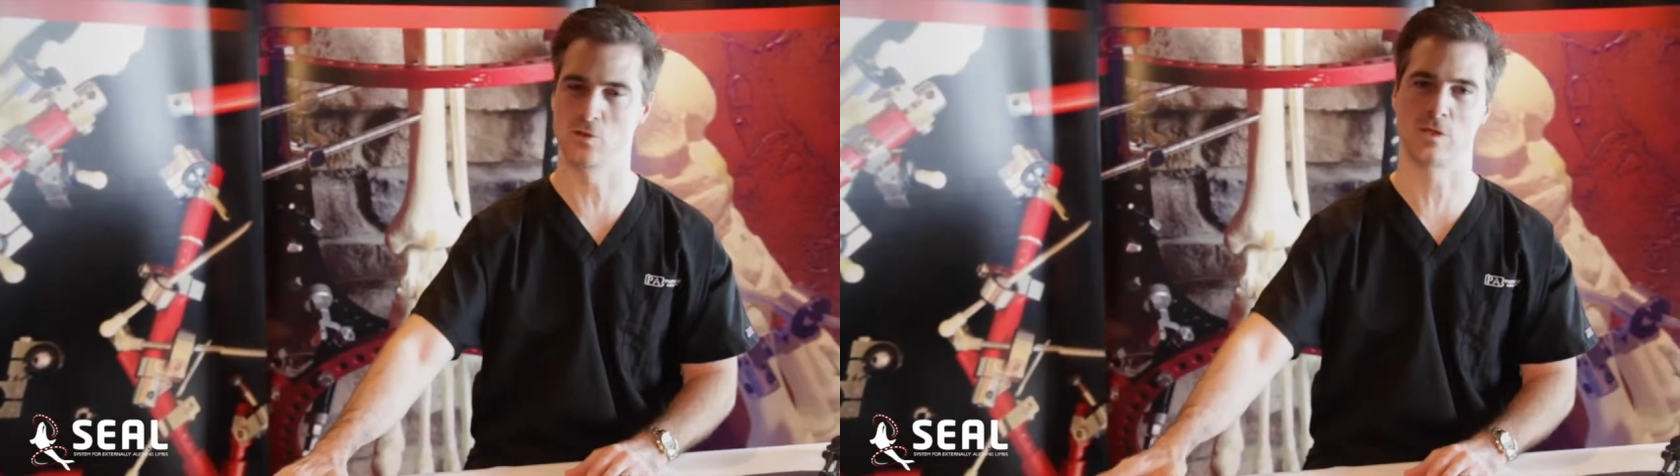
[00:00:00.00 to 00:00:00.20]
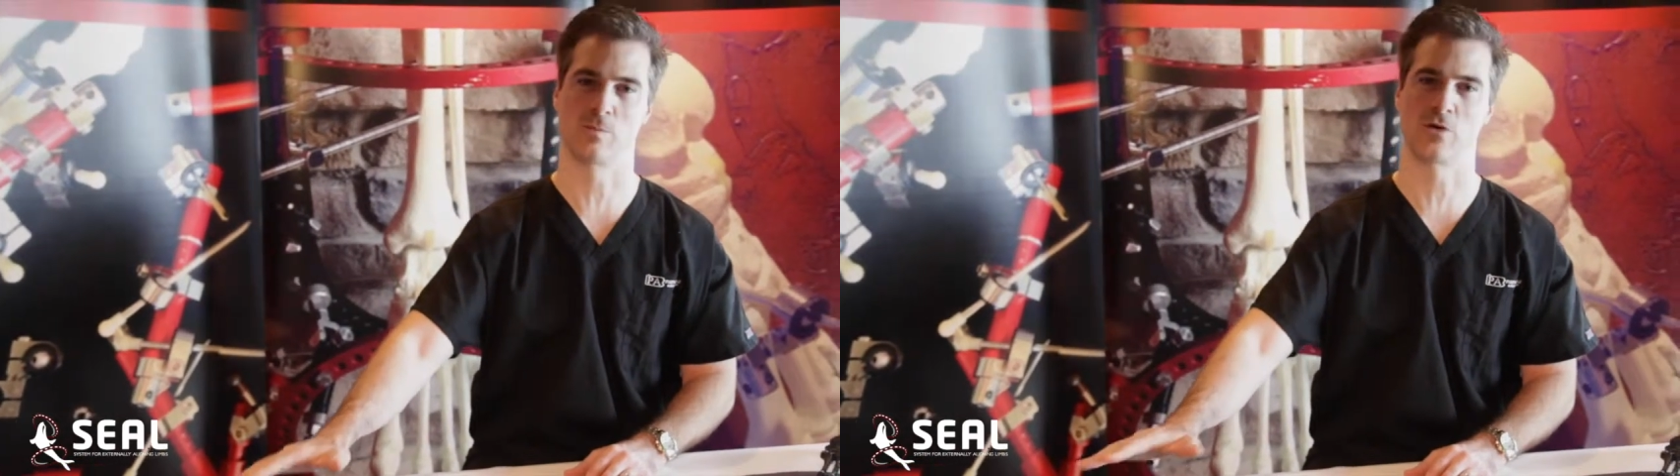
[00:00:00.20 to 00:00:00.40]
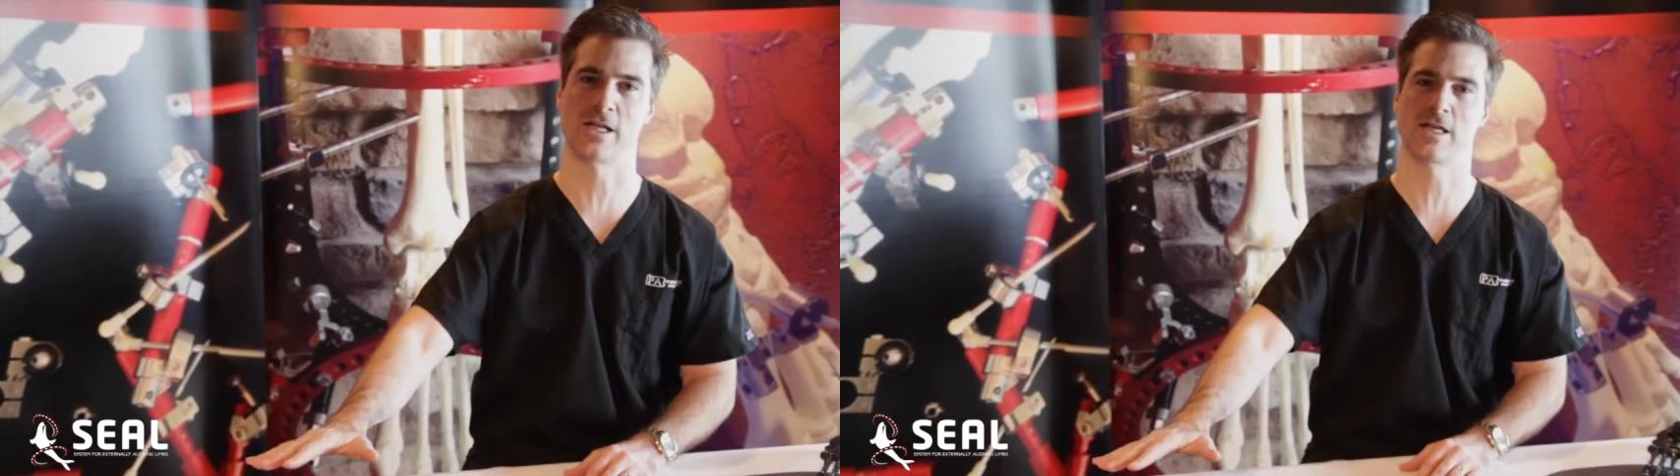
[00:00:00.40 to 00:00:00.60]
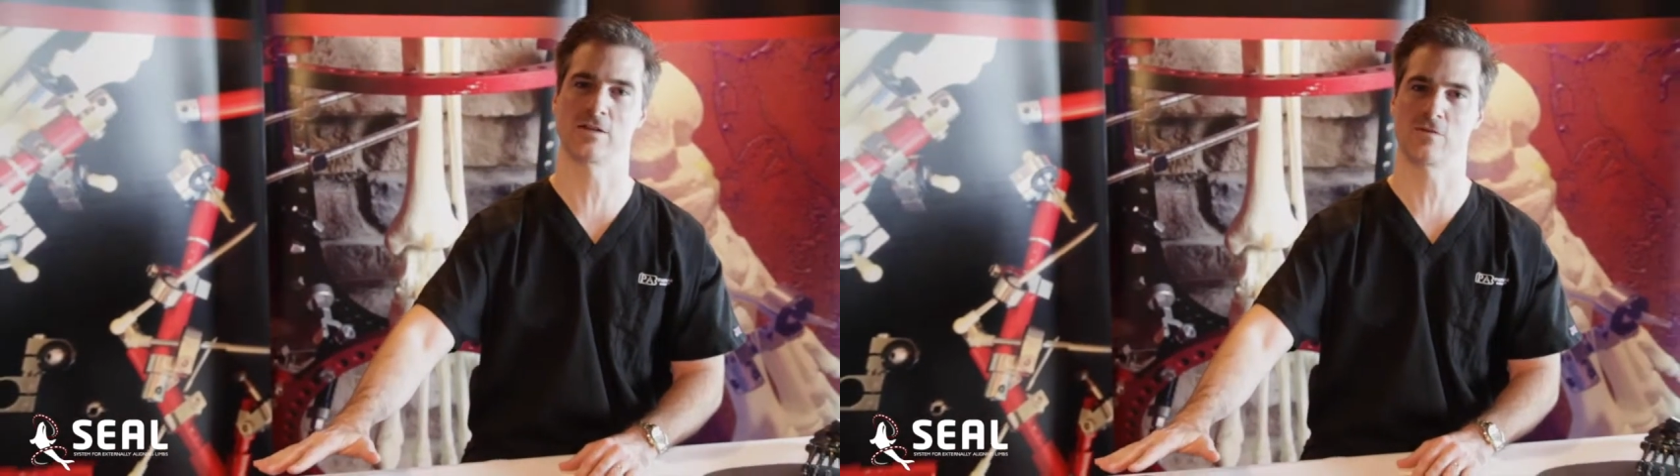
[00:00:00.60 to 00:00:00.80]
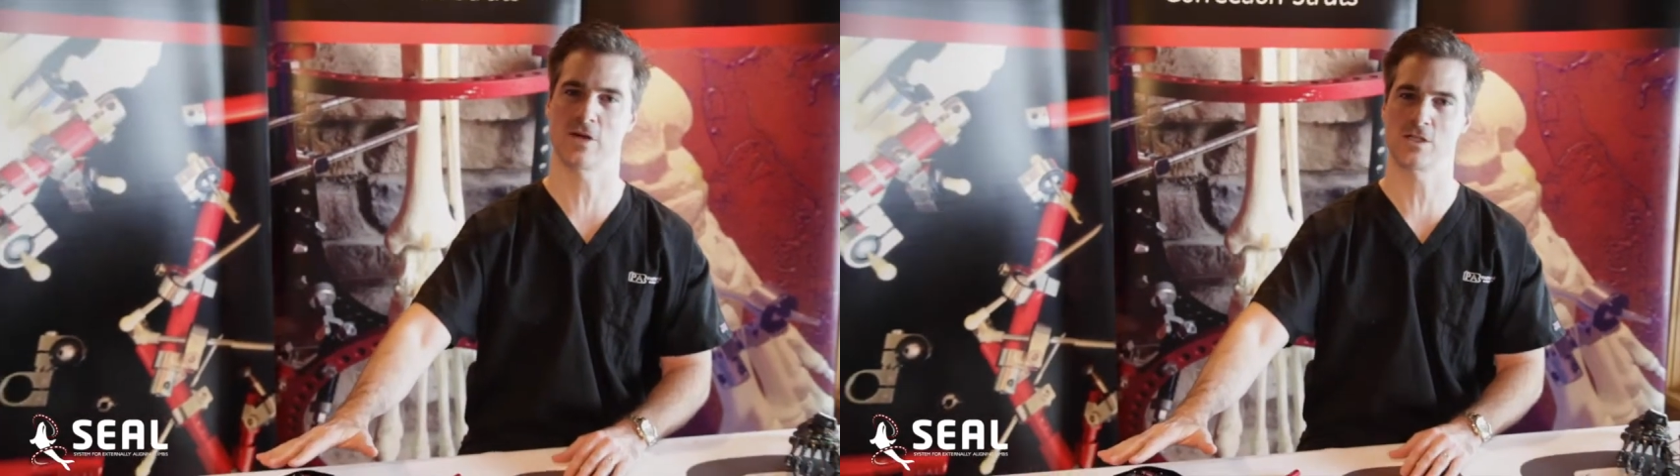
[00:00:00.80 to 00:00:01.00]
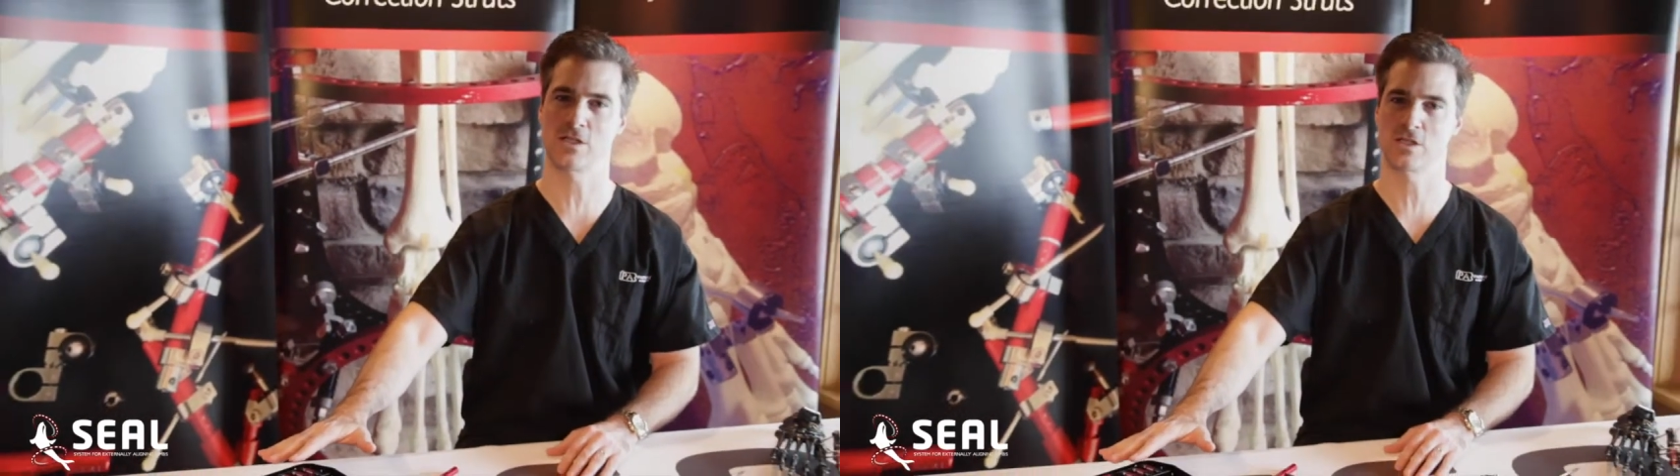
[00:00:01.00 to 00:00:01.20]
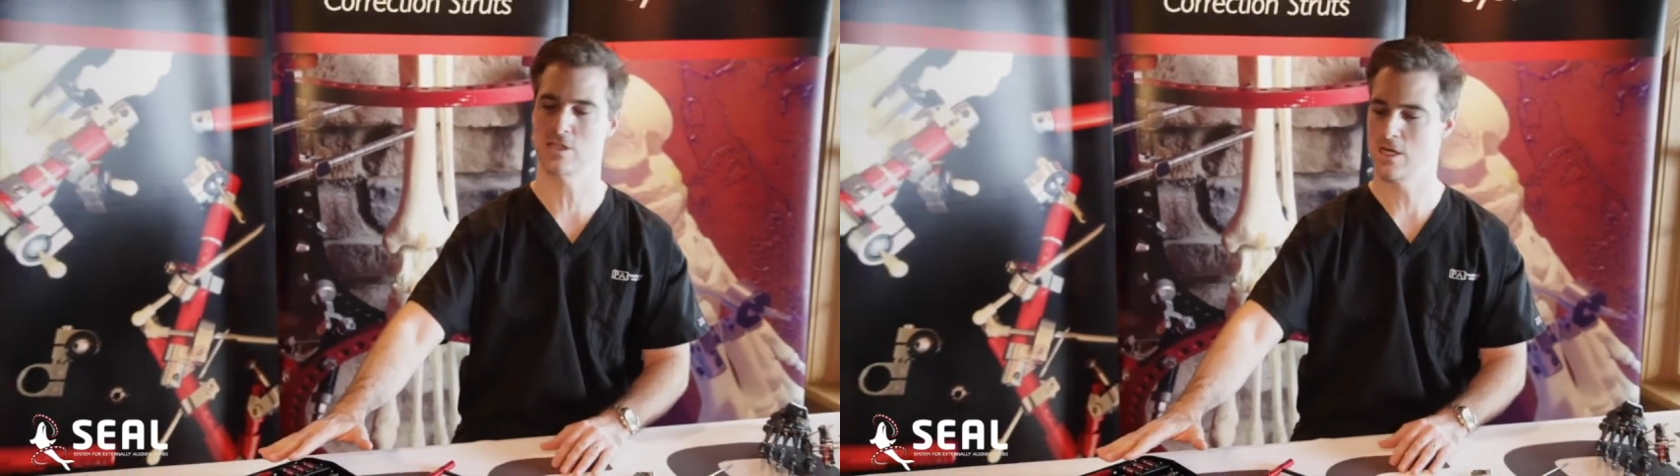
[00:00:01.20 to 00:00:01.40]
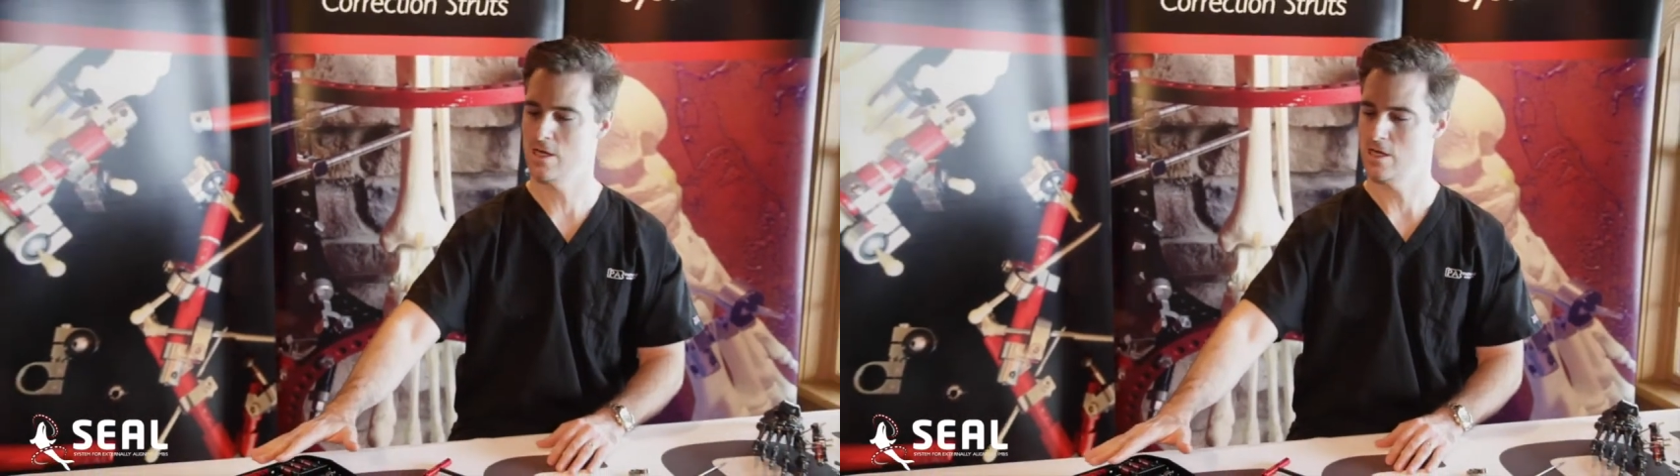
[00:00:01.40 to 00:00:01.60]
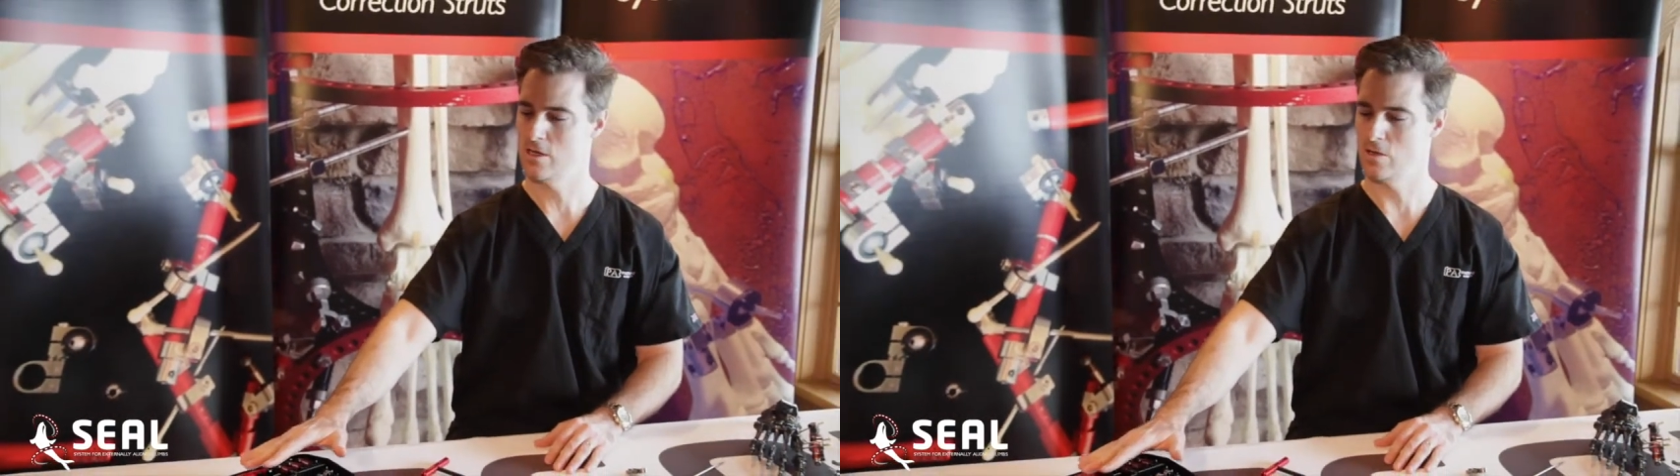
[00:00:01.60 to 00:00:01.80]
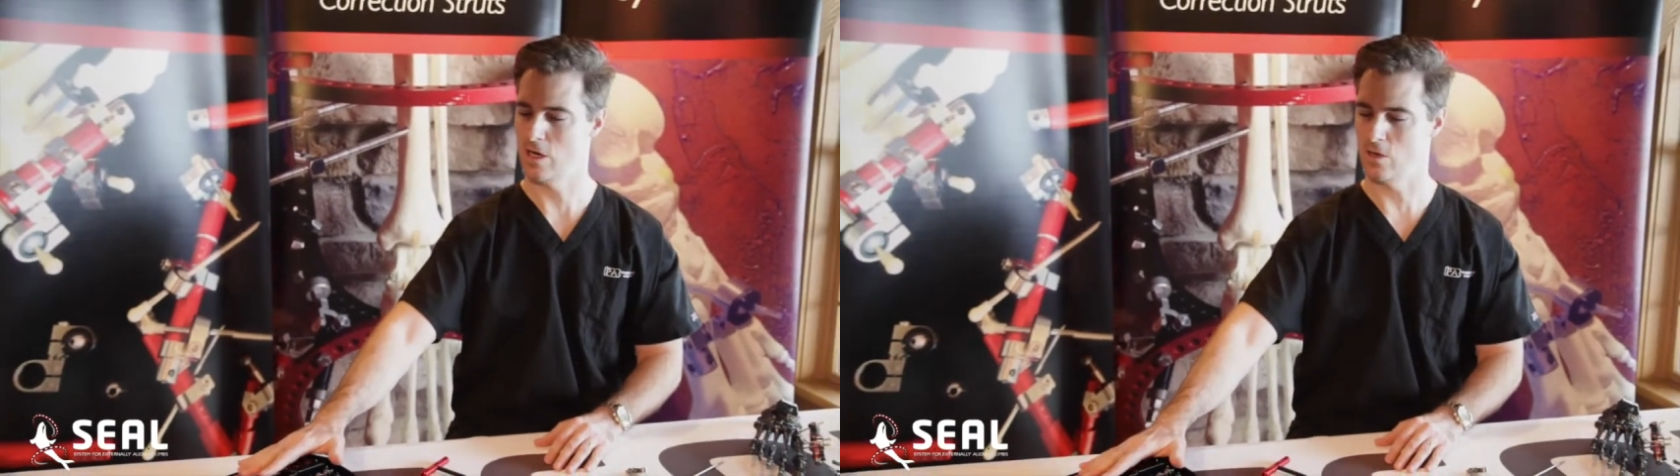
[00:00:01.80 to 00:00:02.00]
the predicate devices,
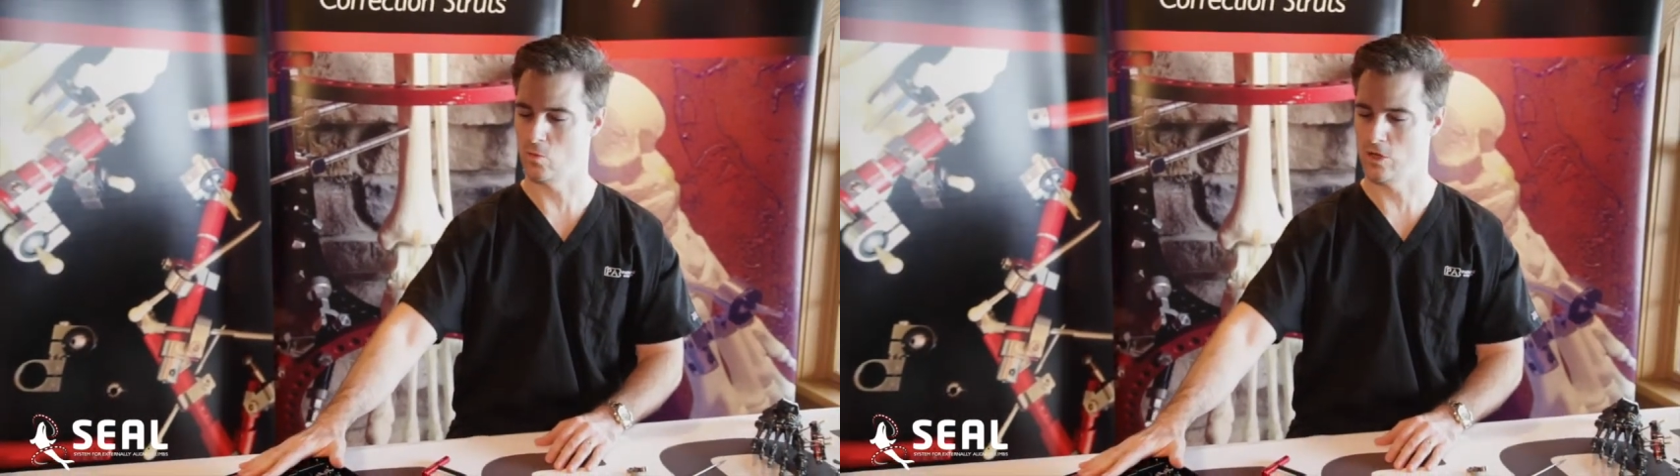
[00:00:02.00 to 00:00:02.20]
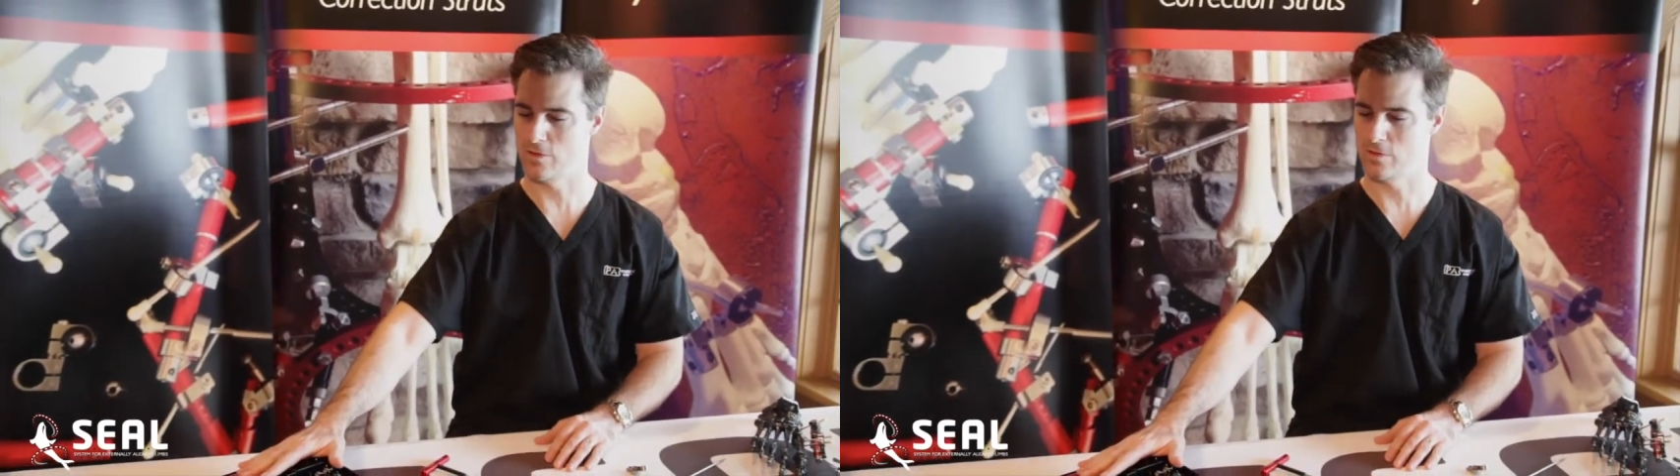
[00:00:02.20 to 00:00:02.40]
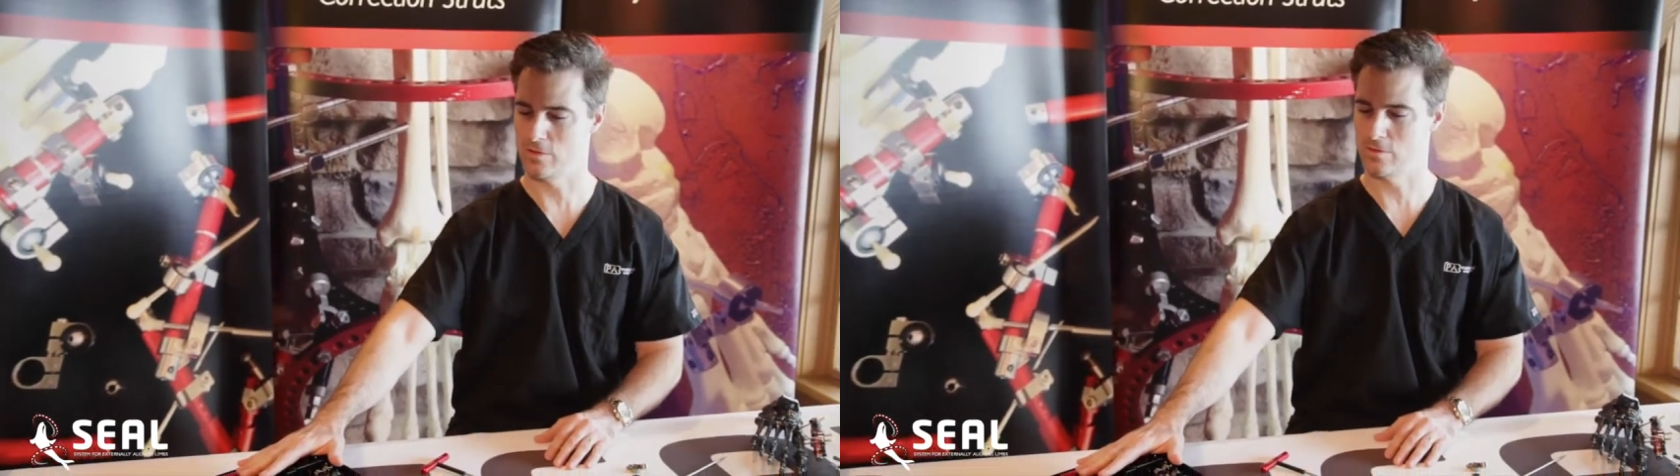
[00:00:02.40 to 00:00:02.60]
with